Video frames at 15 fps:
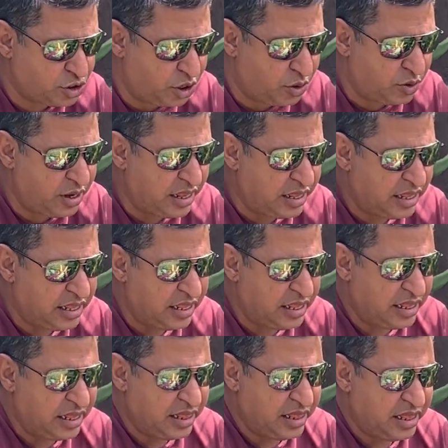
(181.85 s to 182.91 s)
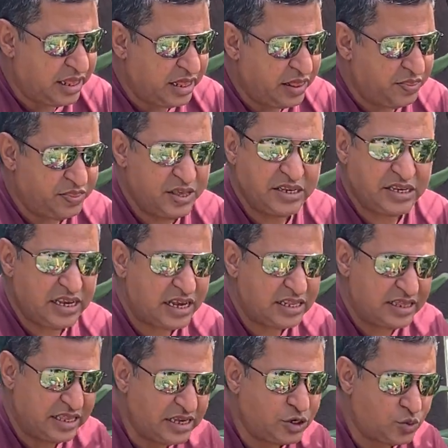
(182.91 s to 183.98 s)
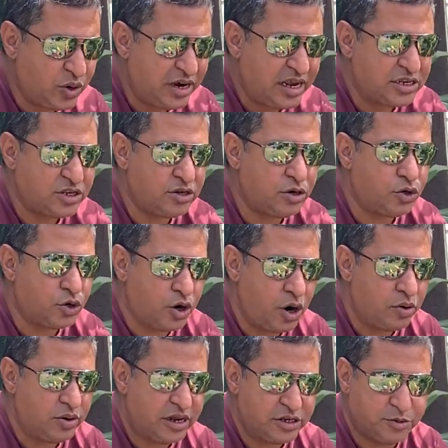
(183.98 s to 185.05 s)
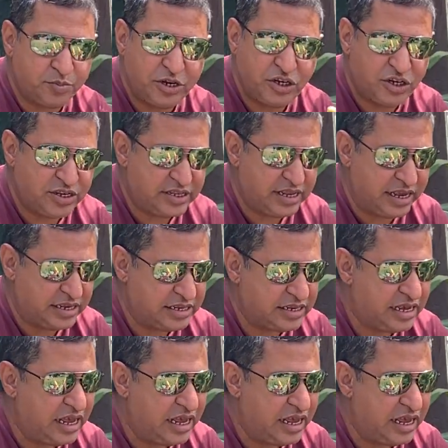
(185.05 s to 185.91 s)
So this one has not grown as much as this.